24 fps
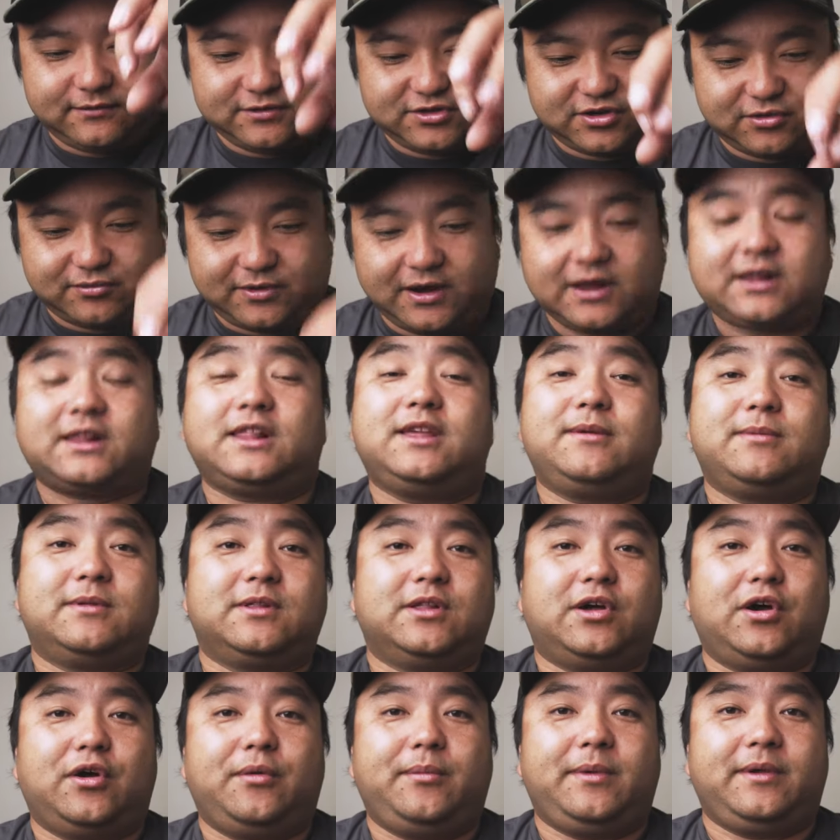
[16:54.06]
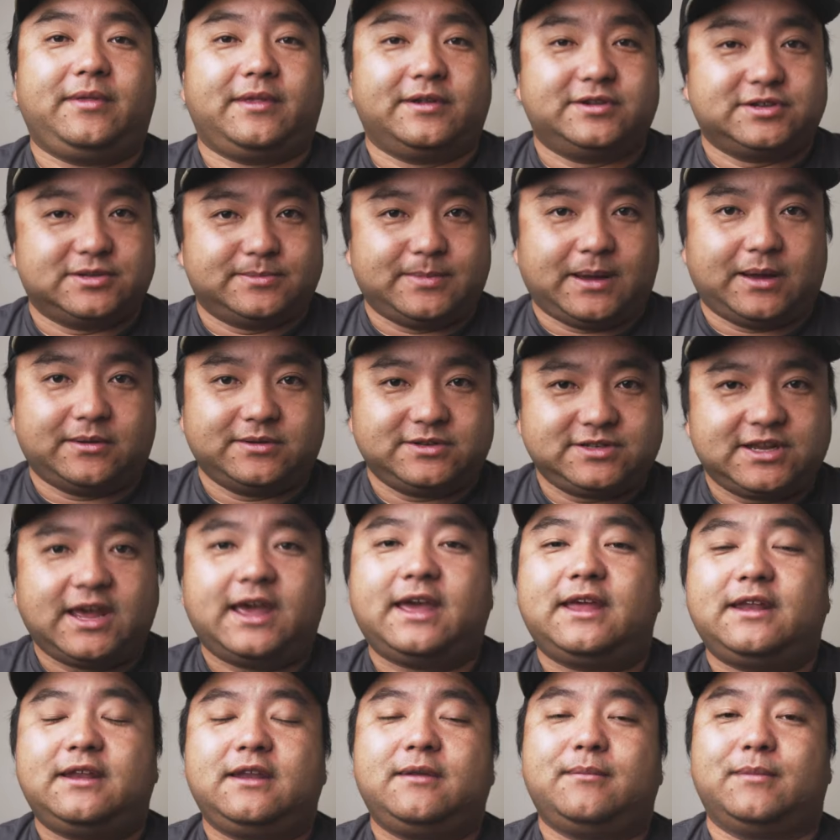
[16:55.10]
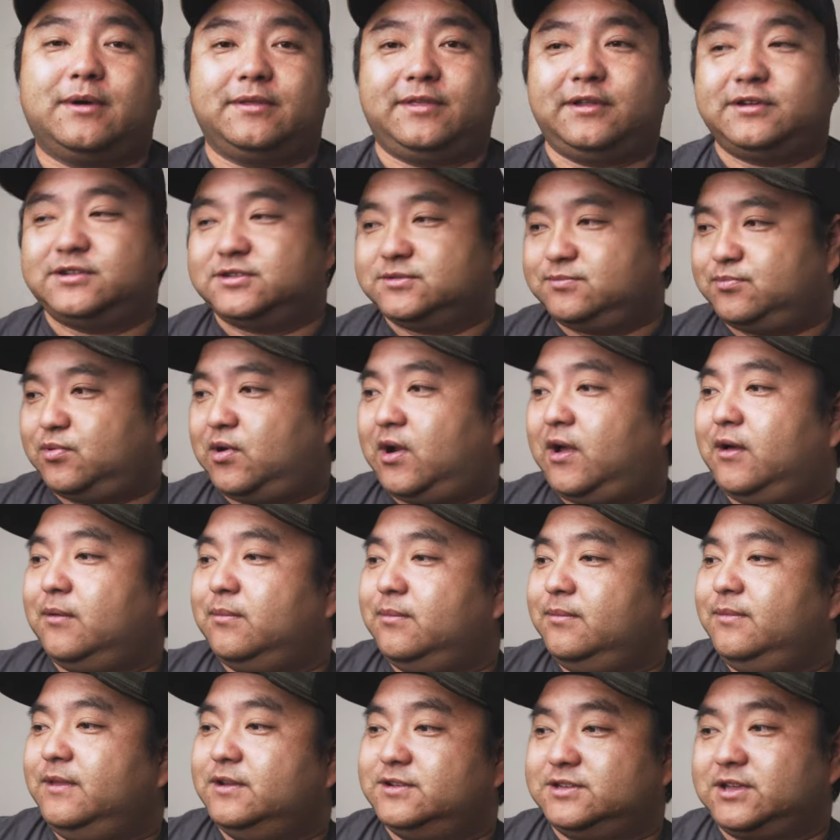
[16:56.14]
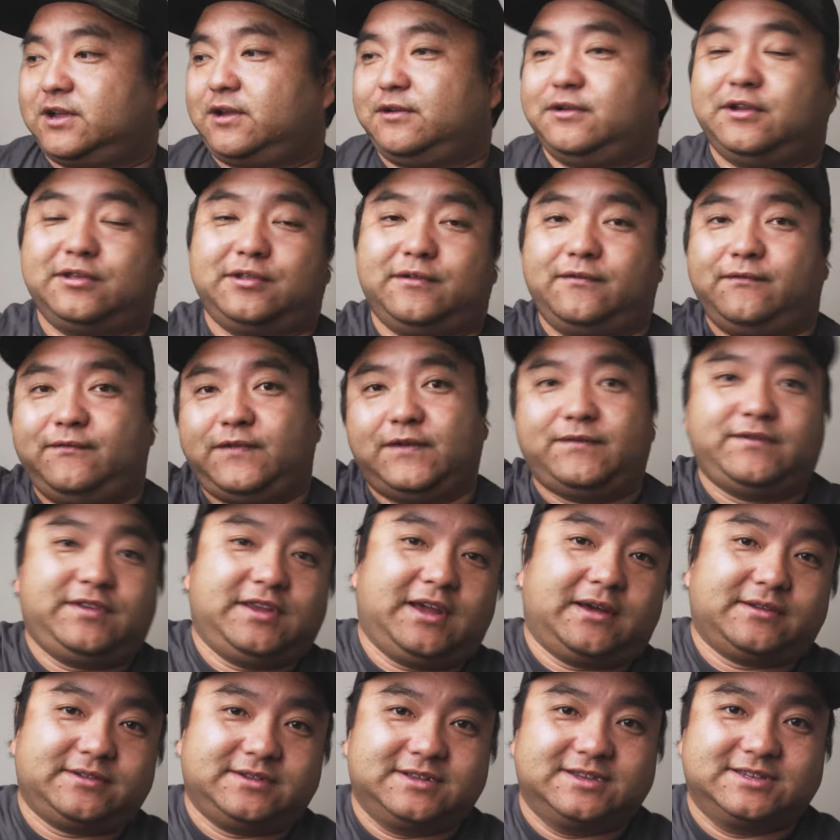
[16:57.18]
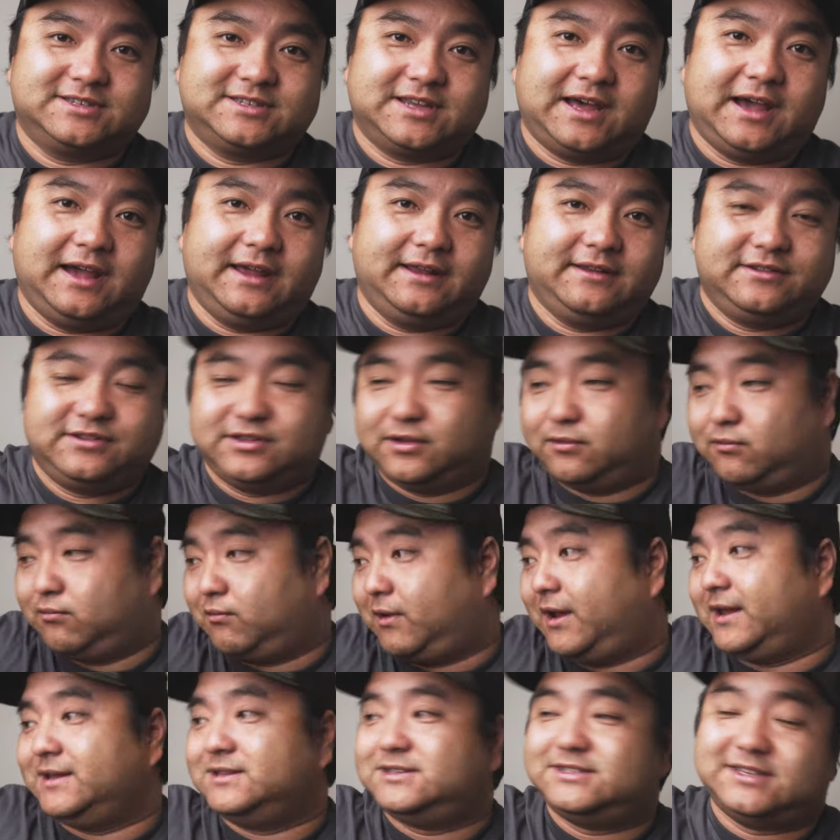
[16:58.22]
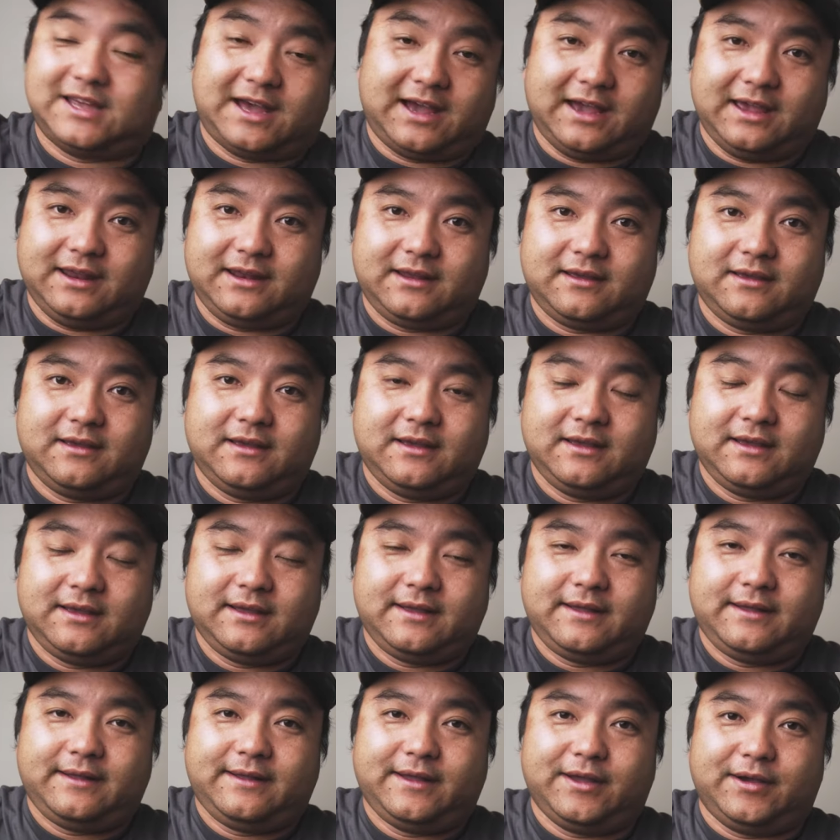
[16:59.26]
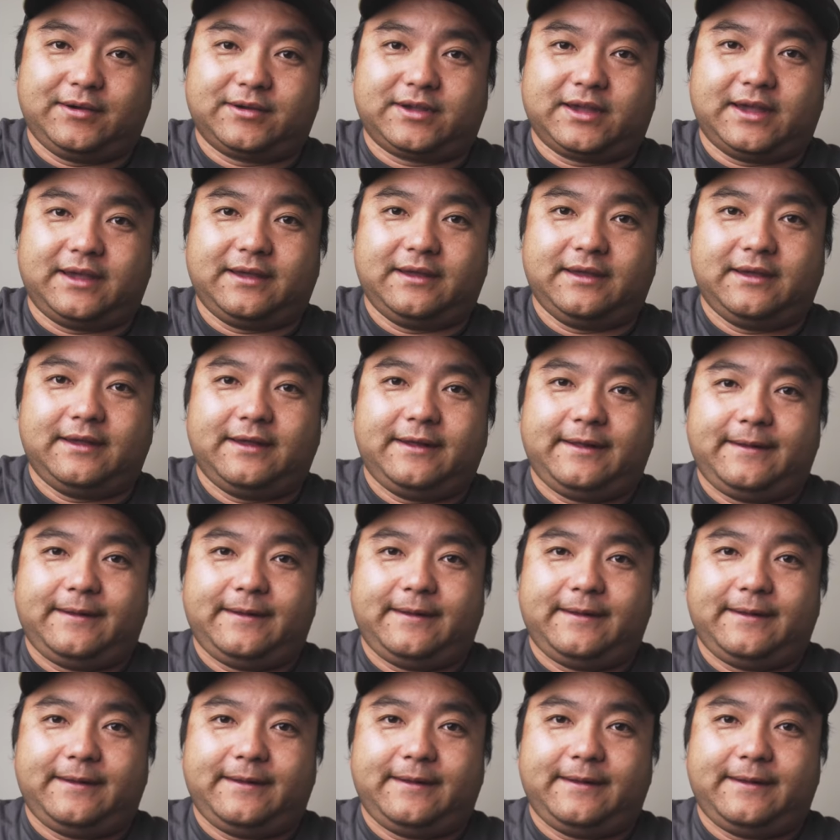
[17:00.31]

directly below me, there's about 10, but there's like another 50 out to the side, to the right side. Okay,